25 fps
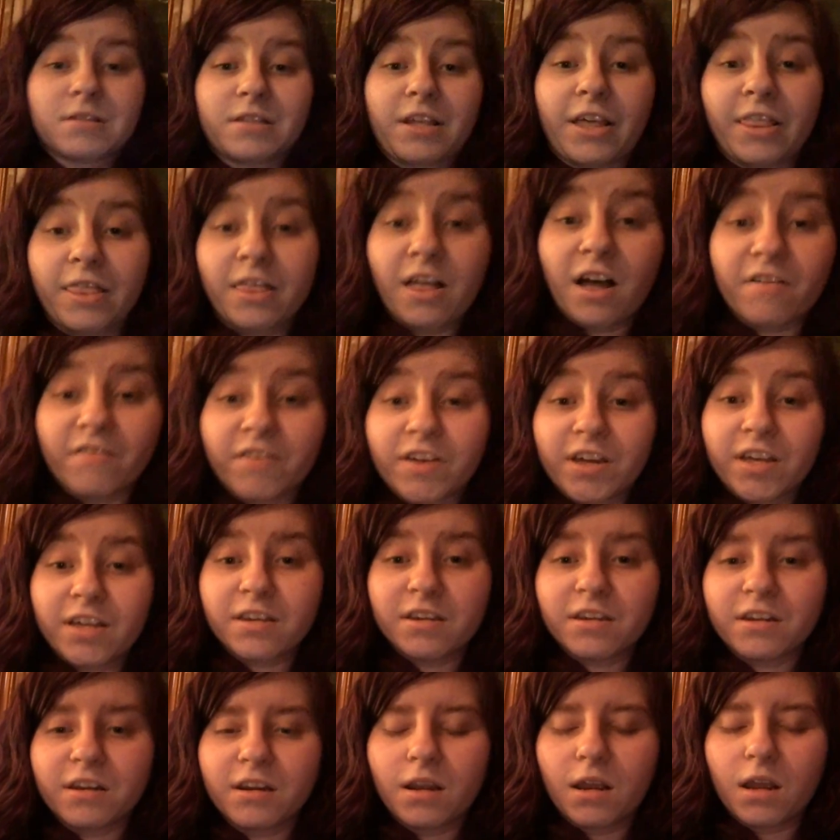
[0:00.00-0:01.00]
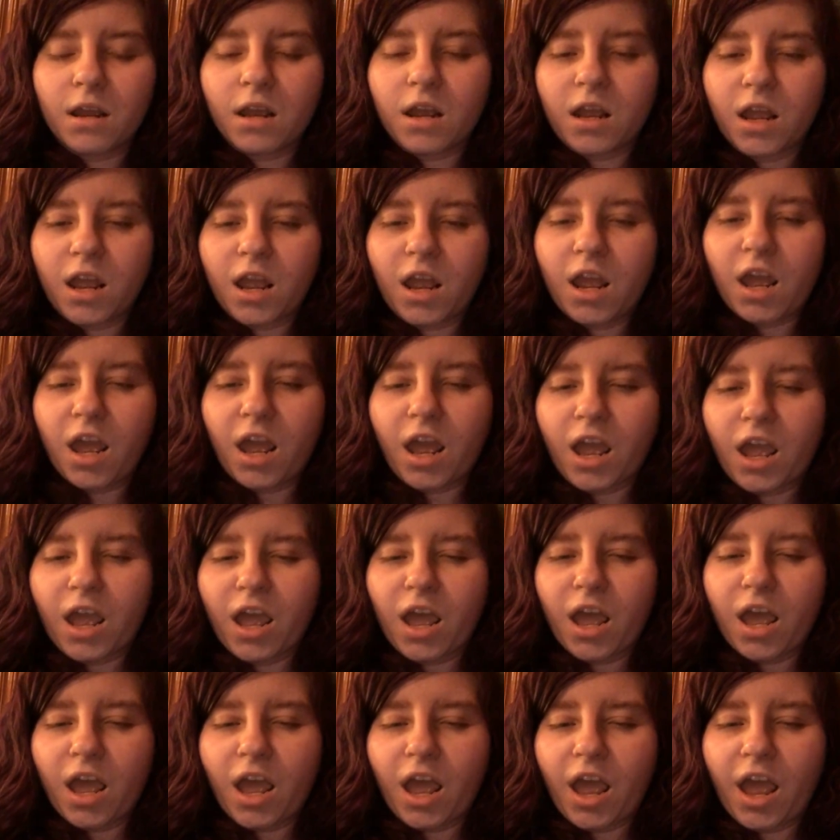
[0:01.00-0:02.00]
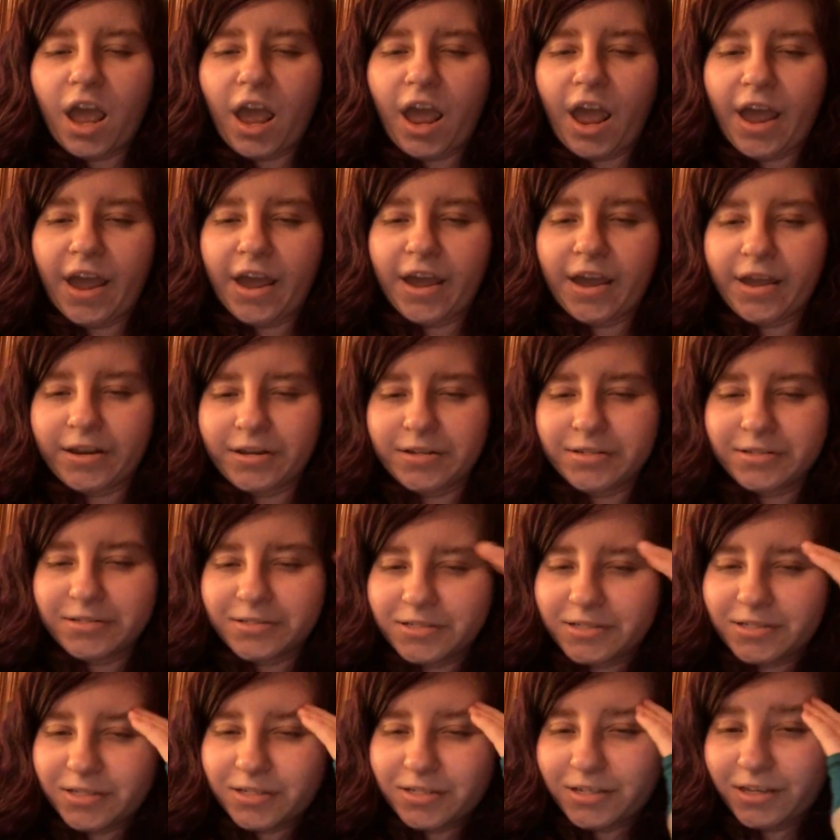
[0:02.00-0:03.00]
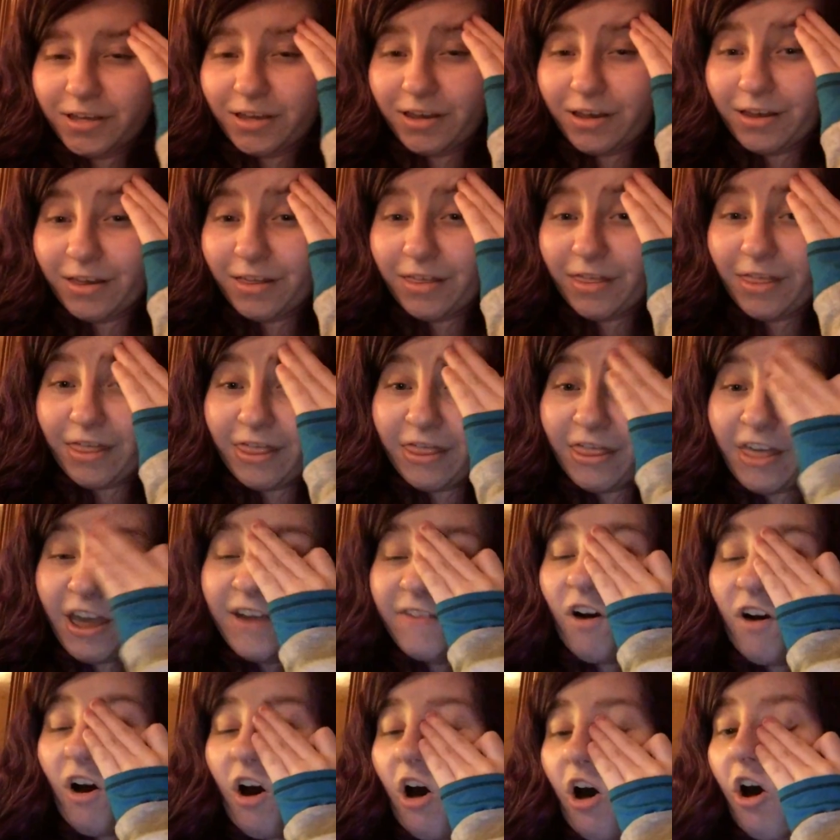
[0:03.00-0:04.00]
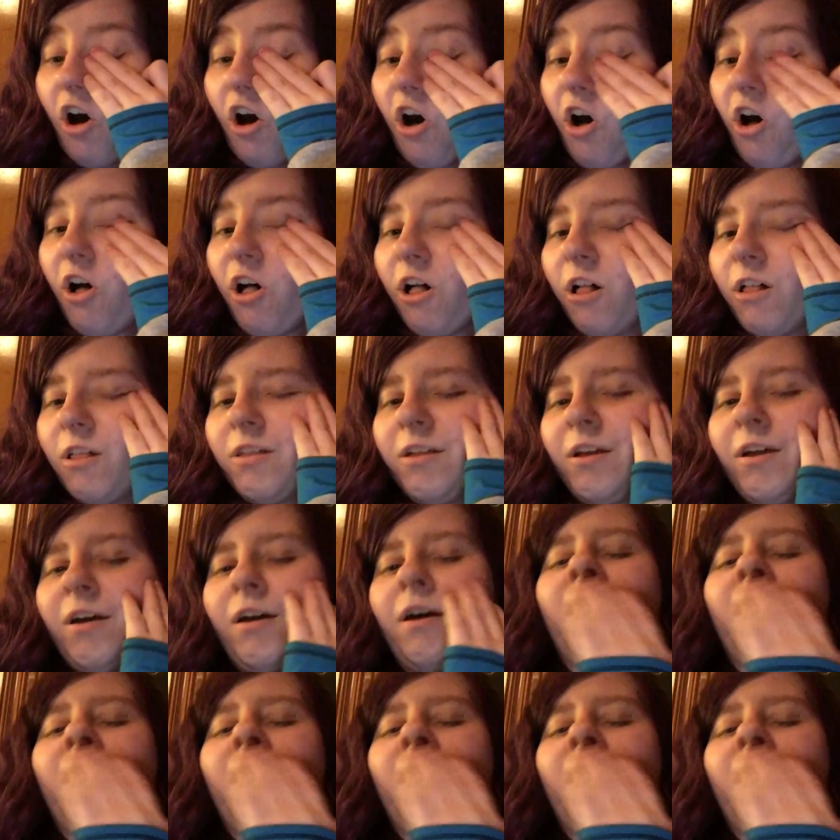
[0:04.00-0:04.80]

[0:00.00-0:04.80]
they love it. And They've all